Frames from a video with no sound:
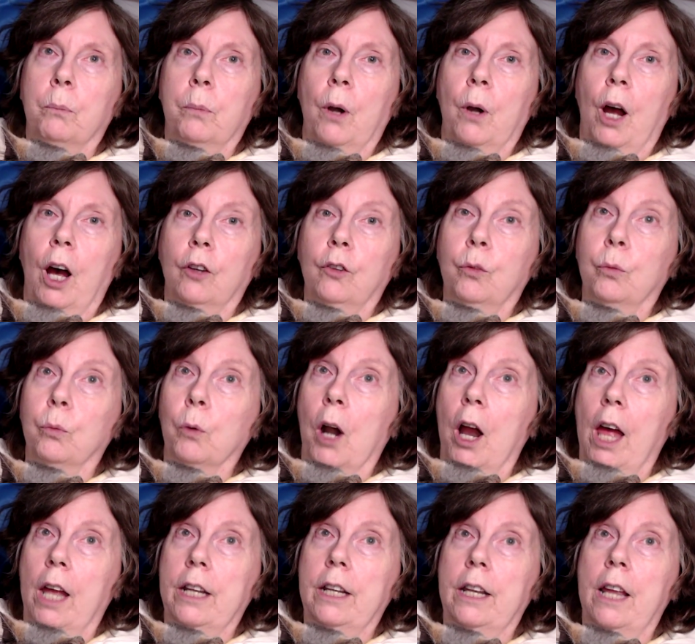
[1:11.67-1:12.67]
Progs
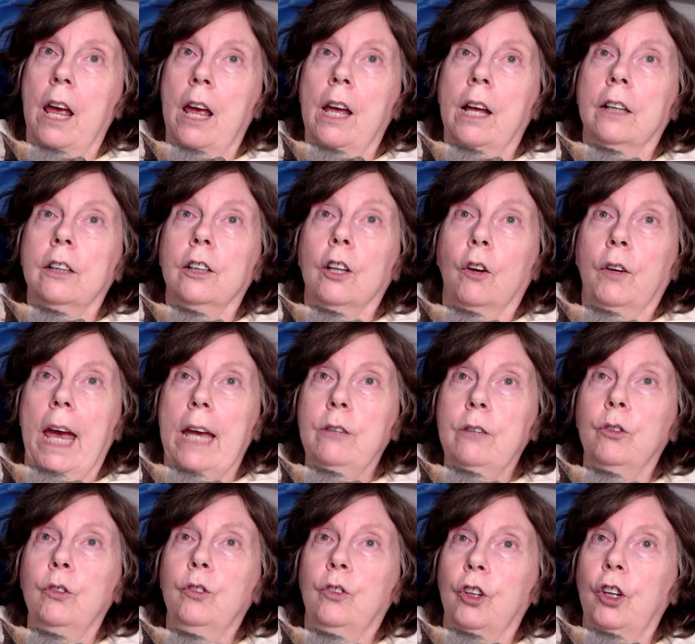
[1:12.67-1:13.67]
run.
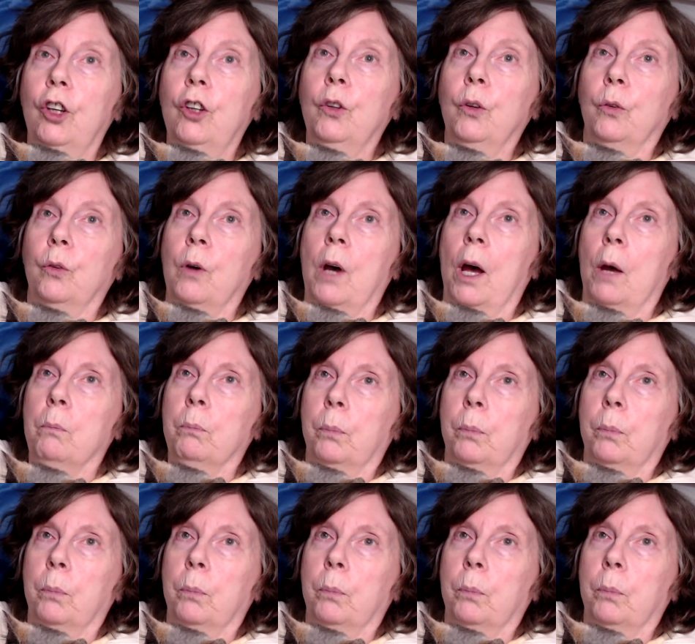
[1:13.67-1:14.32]
Location two.